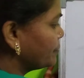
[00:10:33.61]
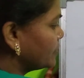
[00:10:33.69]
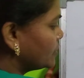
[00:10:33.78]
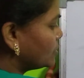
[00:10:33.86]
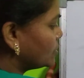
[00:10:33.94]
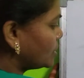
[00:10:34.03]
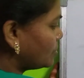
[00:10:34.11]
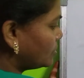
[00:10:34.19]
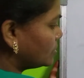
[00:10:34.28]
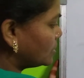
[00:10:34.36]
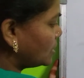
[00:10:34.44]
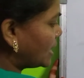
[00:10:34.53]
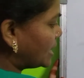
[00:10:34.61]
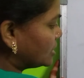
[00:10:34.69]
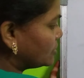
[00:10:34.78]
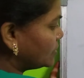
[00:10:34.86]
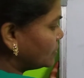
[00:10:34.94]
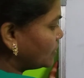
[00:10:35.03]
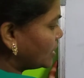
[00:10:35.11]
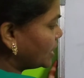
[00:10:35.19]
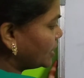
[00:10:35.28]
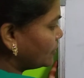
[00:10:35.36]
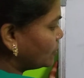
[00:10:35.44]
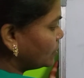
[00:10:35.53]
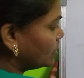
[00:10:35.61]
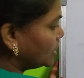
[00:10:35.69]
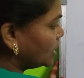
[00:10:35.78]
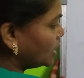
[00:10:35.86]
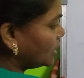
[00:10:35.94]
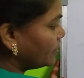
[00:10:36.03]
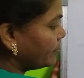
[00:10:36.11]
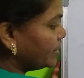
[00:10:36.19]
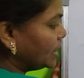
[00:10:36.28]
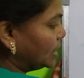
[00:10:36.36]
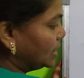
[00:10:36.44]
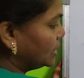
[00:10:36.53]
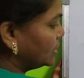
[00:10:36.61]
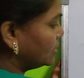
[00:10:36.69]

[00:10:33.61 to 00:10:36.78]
So suppose last one what I wrote here, B.